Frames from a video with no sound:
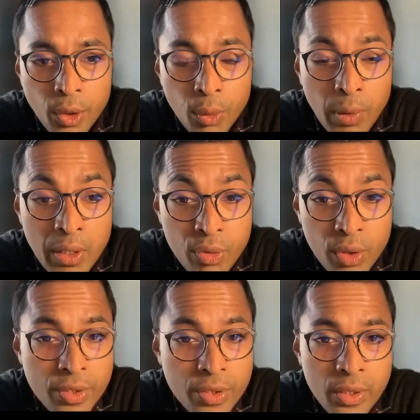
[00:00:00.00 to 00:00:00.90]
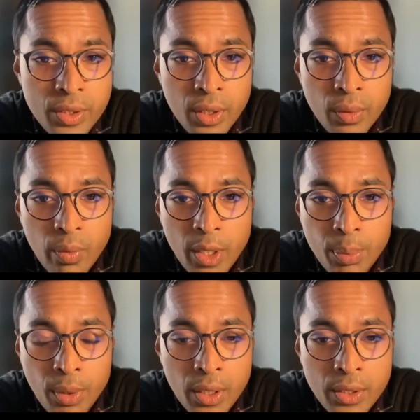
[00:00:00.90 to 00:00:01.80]
infrastructure where
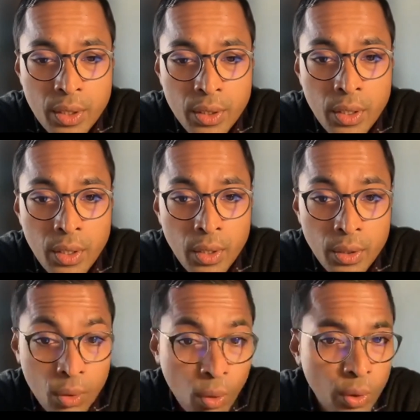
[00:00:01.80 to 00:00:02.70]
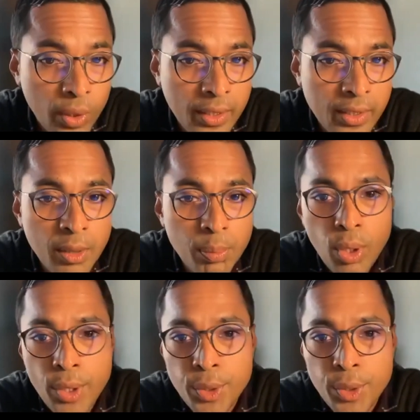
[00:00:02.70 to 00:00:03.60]
production, code gets
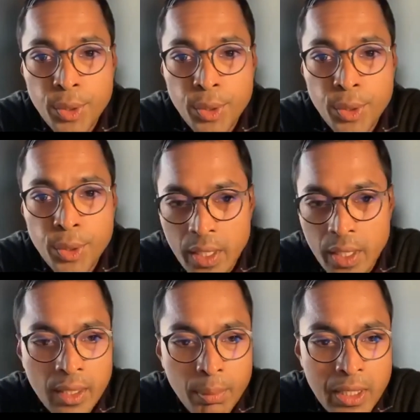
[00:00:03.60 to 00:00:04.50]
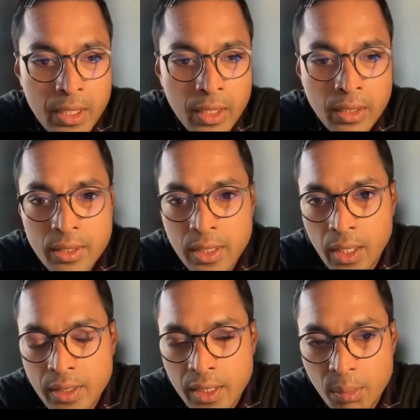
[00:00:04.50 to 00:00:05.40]
deployed to production, right? They maintain the
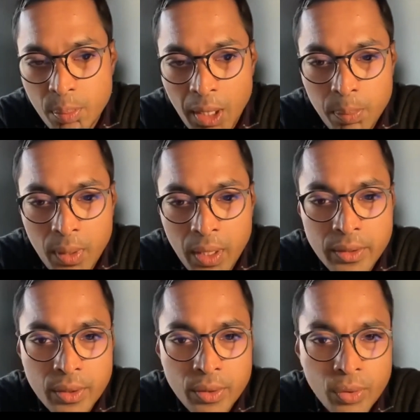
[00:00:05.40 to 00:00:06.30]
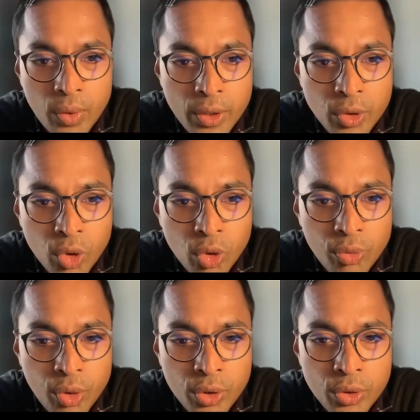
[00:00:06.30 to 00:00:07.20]
CI/CD pipelines and so on and so
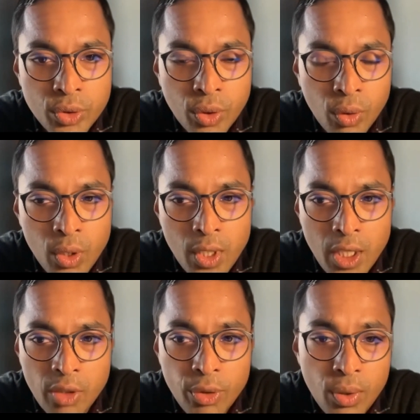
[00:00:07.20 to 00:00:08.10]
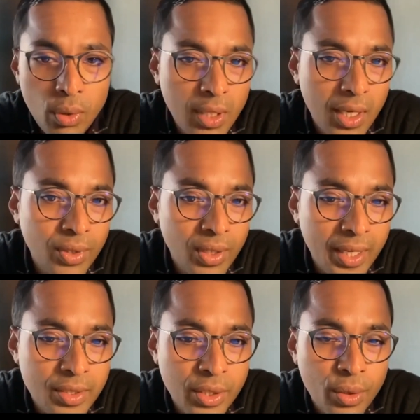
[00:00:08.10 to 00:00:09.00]
forth. So if you don't have the right
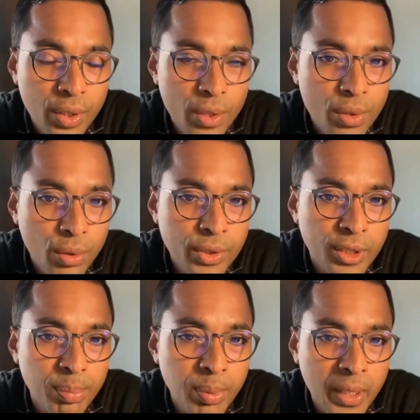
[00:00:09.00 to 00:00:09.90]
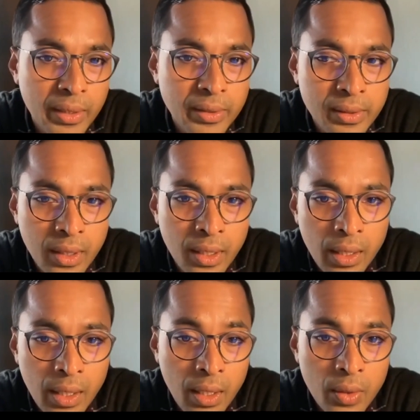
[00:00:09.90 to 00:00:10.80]
security controls in place
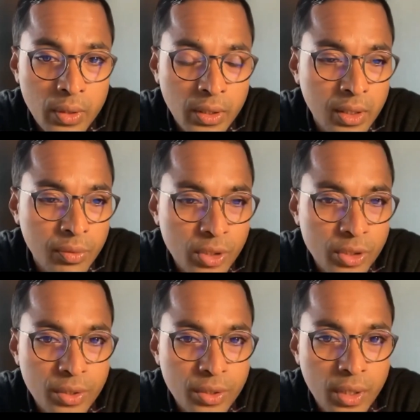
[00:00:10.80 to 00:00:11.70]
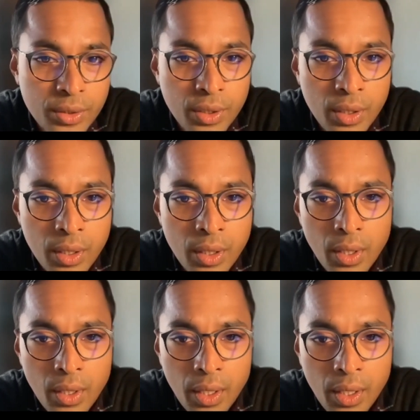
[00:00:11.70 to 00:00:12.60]
around this infrastructure
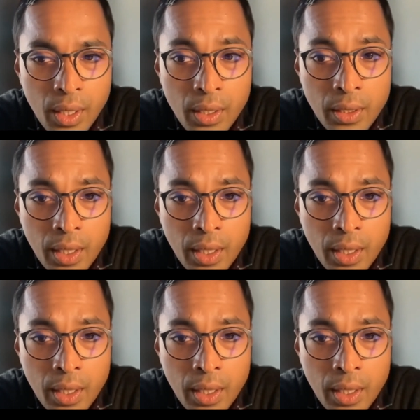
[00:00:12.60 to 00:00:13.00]
and